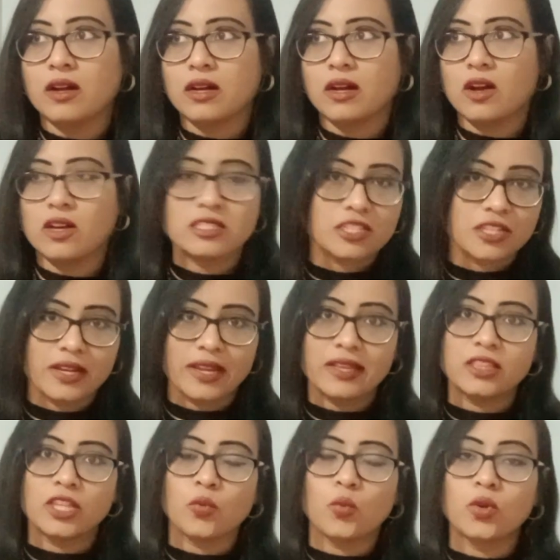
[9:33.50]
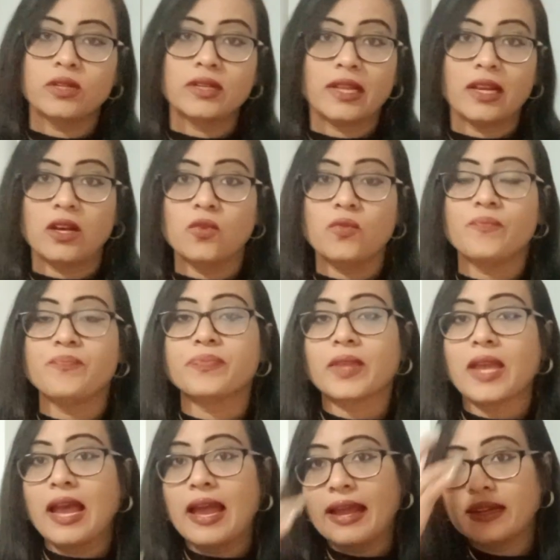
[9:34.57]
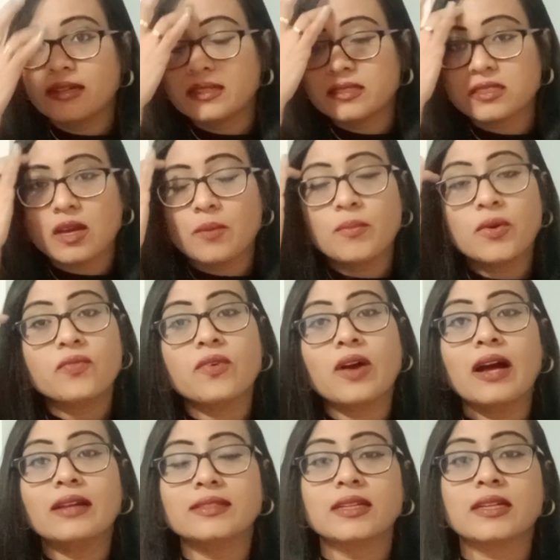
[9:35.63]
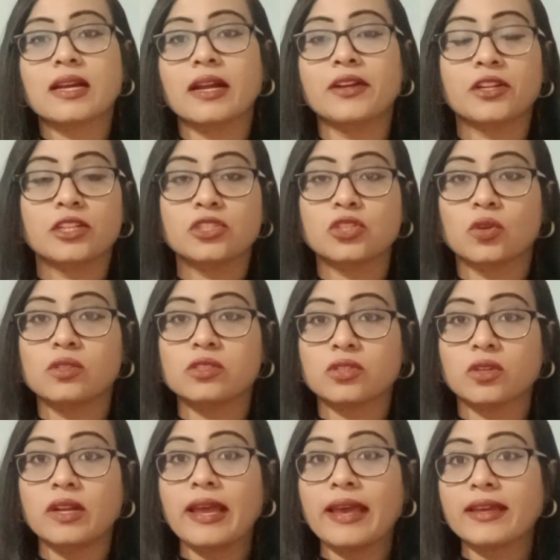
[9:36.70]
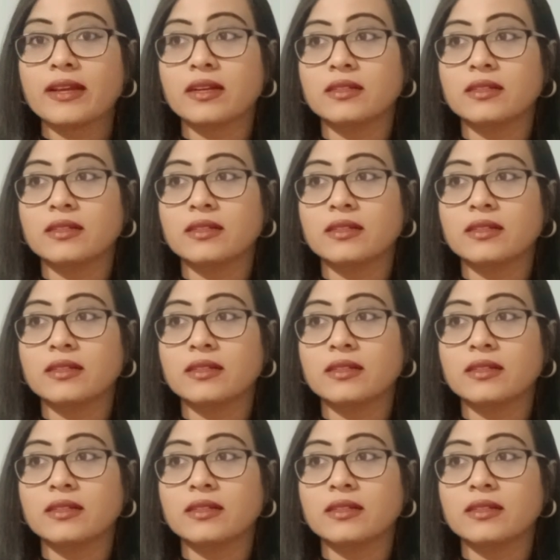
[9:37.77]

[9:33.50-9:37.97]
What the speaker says: Austria they won't allow, and some of other countries also like